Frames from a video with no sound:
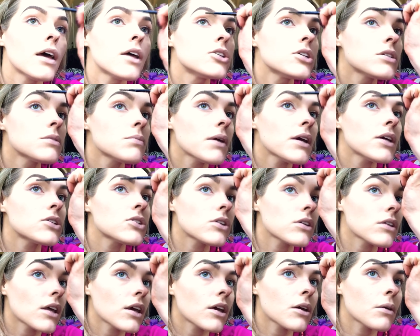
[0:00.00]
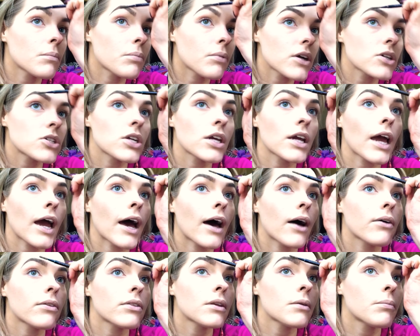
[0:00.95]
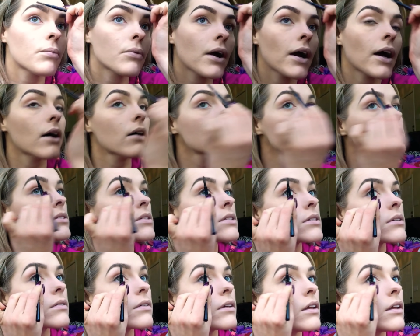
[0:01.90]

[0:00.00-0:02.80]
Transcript: Just make sure that you're brushing out the brows,